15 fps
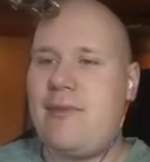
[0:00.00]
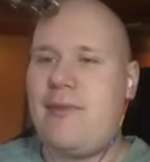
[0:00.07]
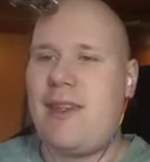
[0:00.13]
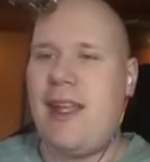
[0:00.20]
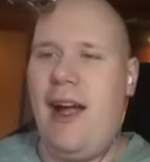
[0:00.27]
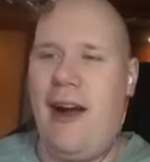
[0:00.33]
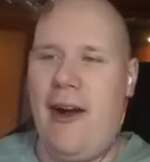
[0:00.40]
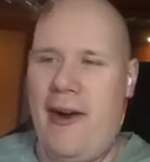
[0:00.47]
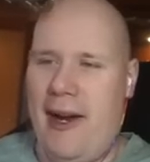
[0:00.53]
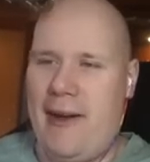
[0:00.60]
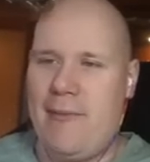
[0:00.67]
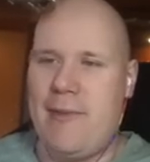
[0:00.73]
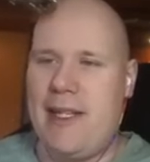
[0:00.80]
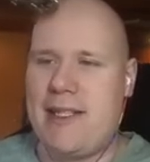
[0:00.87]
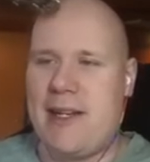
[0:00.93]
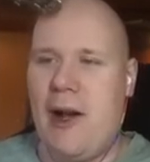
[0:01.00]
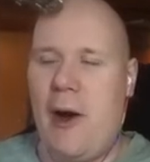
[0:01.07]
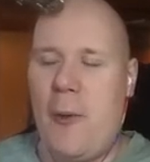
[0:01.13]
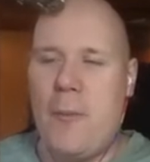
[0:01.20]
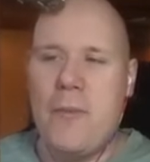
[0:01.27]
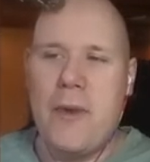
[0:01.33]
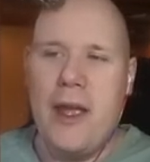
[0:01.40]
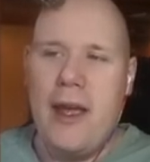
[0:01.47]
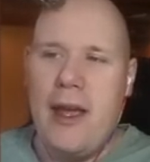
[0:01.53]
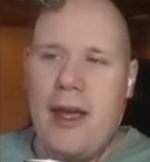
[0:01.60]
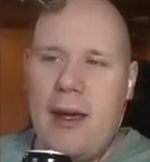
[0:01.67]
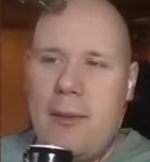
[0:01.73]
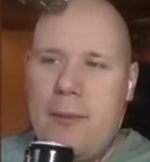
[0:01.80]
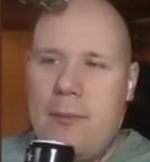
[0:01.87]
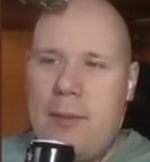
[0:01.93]
Alright, let's go.
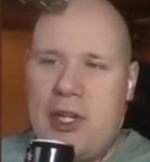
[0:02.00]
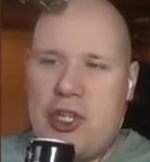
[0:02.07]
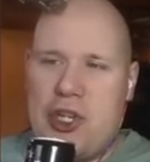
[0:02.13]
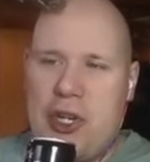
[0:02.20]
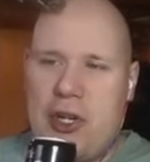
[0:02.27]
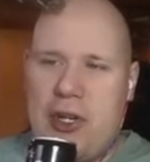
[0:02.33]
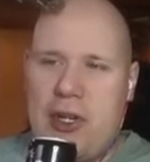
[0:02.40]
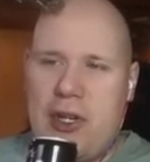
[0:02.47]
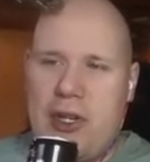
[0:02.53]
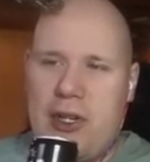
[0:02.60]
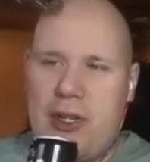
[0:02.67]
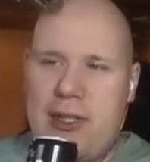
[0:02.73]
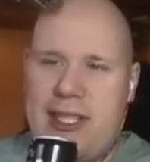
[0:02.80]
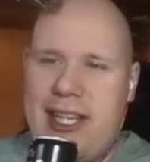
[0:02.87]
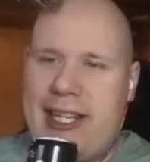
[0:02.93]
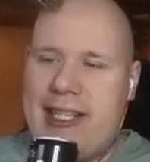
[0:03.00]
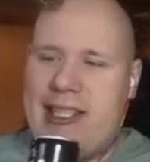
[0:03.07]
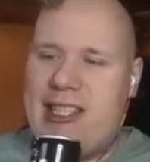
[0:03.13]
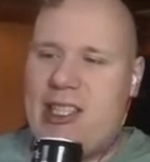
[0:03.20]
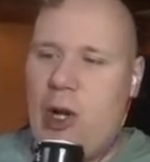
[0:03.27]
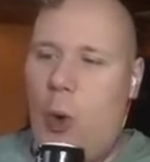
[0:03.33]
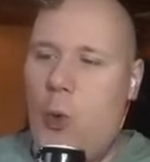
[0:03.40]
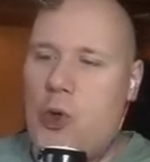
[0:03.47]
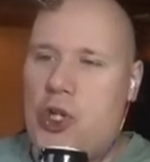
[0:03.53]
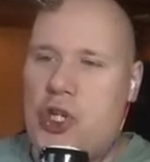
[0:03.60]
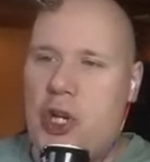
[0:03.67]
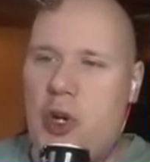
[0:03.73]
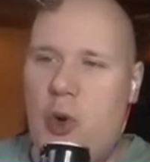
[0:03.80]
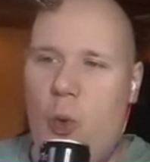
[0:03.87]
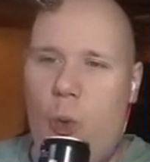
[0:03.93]
Mission 6,
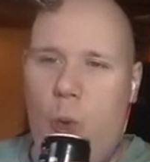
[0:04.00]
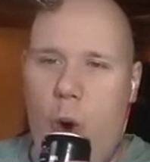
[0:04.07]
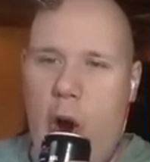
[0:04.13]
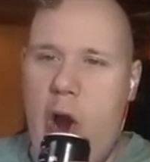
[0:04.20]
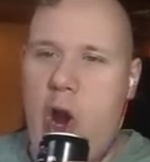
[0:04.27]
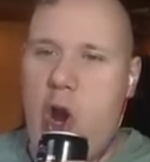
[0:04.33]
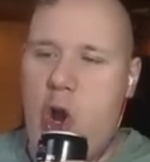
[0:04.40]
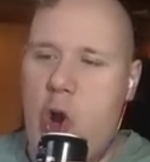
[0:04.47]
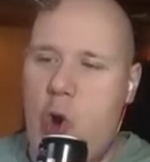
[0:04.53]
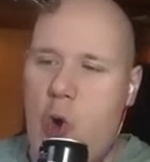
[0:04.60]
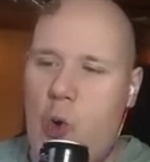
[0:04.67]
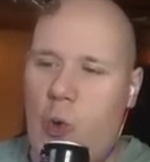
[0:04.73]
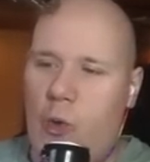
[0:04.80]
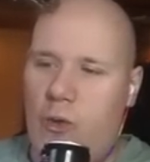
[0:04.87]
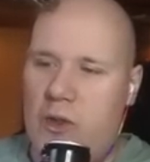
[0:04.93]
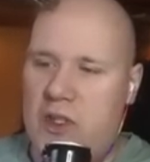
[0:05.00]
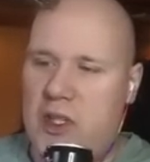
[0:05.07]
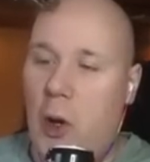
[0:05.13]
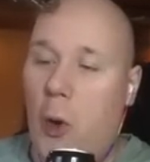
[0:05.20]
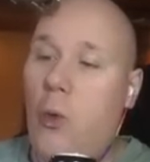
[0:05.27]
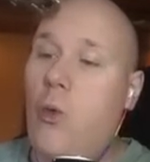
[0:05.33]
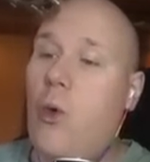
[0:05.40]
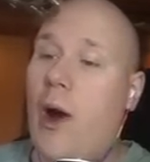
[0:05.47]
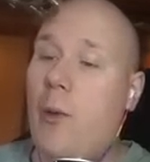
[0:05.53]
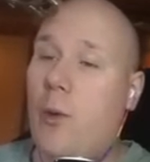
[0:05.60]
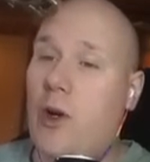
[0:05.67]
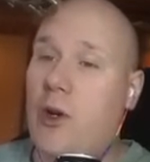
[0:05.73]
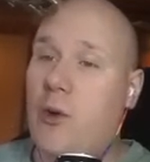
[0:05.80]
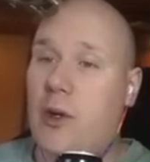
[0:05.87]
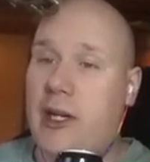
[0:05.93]
Ocean Waves. Oh, I
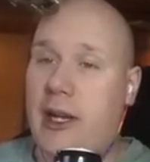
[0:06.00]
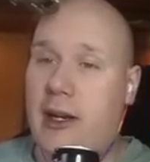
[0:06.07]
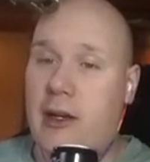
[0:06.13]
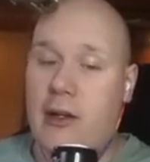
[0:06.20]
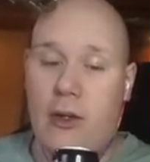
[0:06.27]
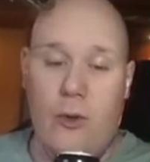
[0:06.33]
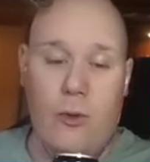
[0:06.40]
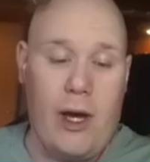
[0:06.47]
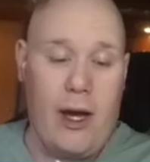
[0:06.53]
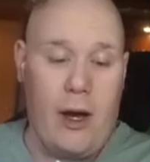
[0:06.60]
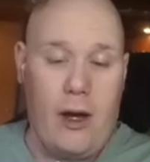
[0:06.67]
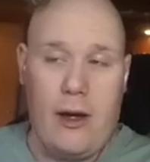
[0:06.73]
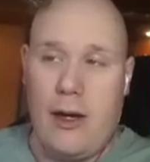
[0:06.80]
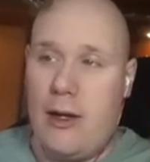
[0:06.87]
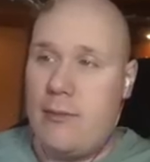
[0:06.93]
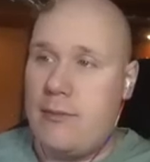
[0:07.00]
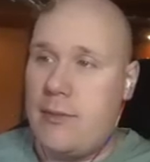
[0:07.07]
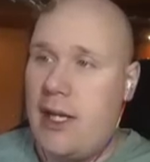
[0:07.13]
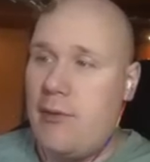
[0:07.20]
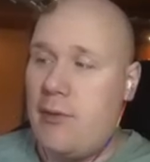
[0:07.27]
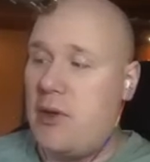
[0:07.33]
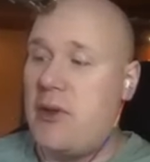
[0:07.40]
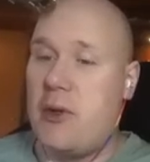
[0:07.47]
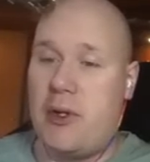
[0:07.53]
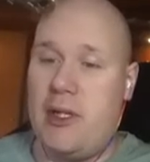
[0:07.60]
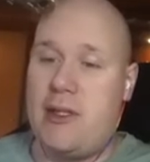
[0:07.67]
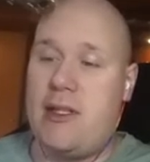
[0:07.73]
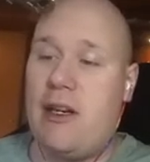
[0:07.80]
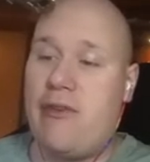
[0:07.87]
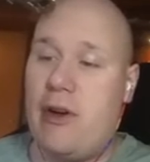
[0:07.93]
wonder what kind of new uh, uh, naval
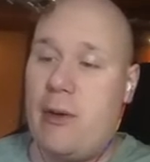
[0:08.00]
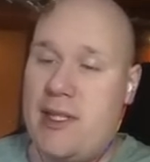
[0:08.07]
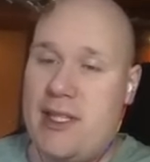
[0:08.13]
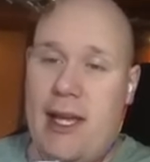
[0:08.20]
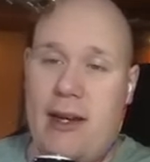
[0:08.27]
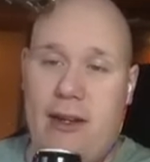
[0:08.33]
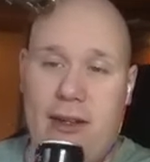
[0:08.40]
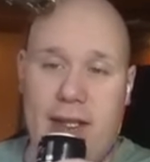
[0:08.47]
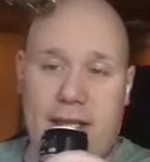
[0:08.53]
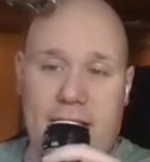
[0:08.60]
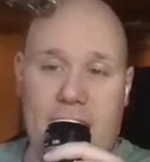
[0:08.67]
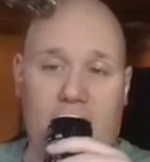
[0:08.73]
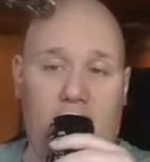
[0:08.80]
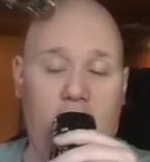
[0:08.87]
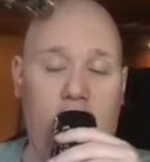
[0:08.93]
units Ephraim has added to the sack.